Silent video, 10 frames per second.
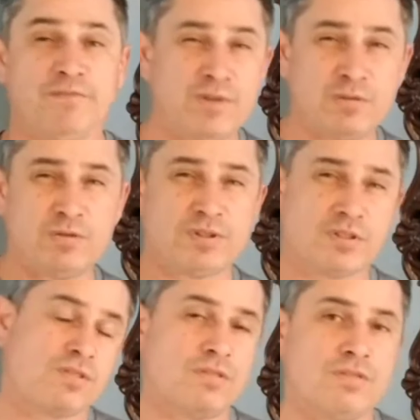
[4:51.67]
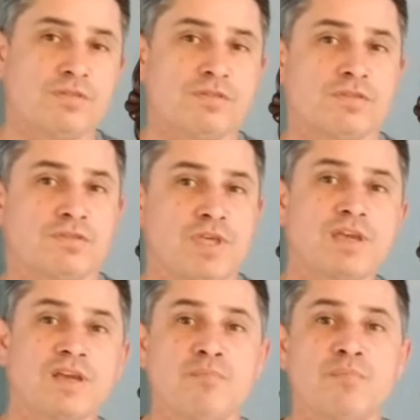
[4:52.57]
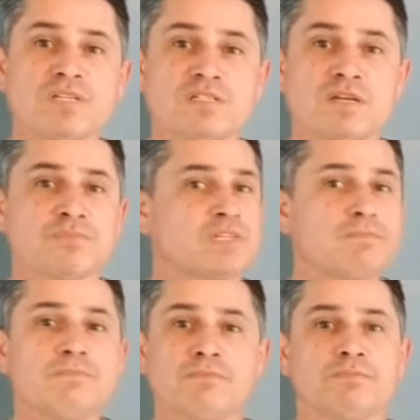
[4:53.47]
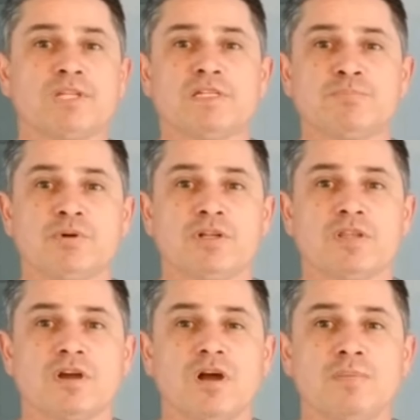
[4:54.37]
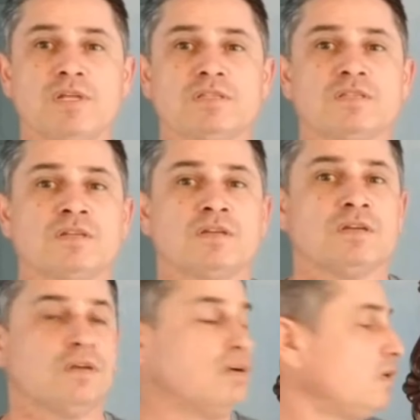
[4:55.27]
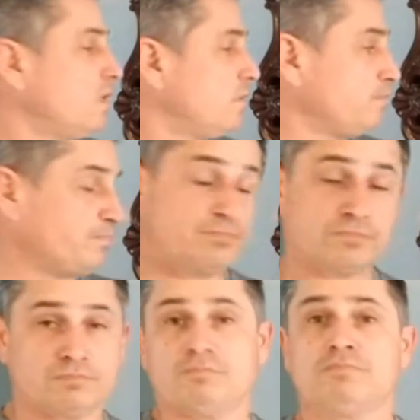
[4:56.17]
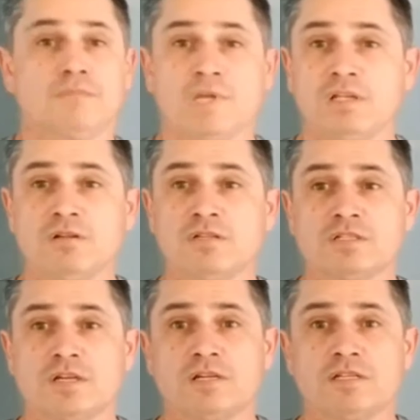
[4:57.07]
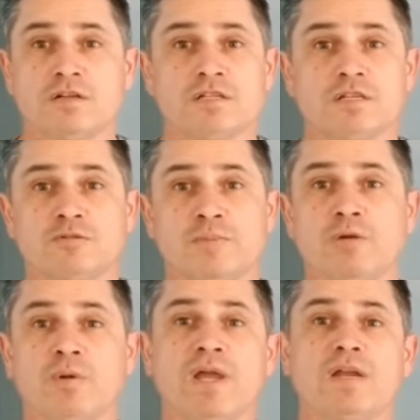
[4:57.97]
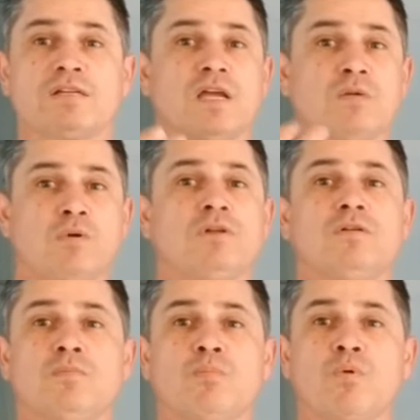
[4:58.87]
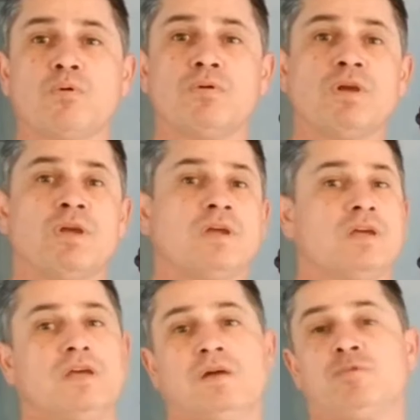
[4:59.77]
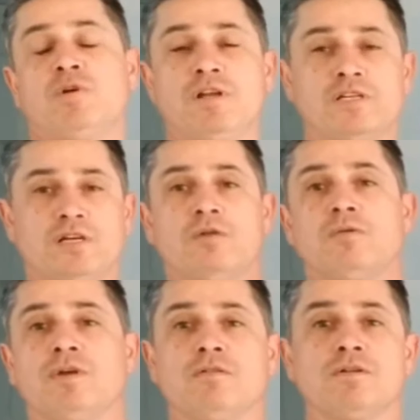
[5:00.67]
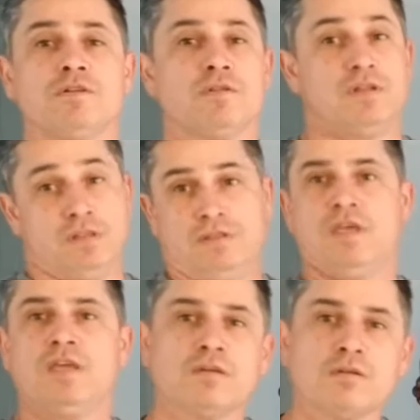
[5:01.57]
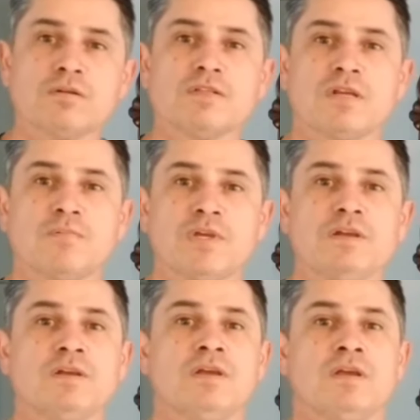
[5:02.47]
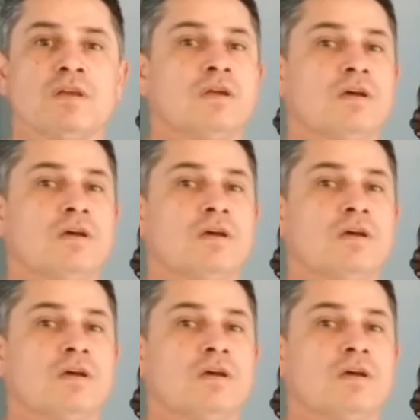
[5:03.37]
If you think I missed something, please put it in the comments. A little discussion on this would be great, because I want to learn more, and I'm trying to share with others so that they can learn something.